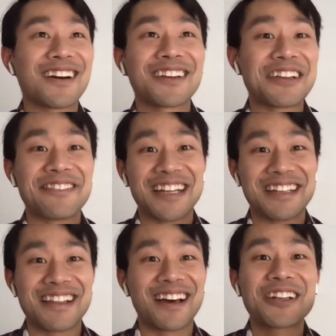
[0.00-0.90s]
I
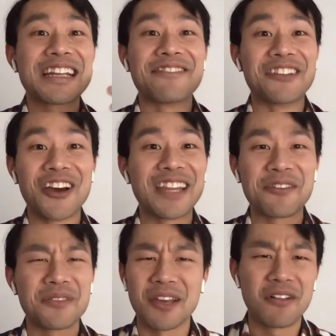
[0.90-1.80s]
didn't even know.
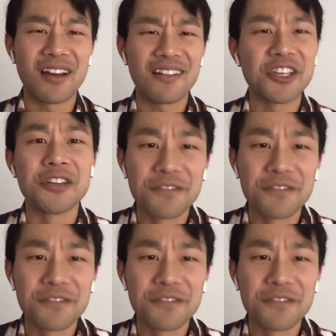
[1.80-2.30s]
They were kind of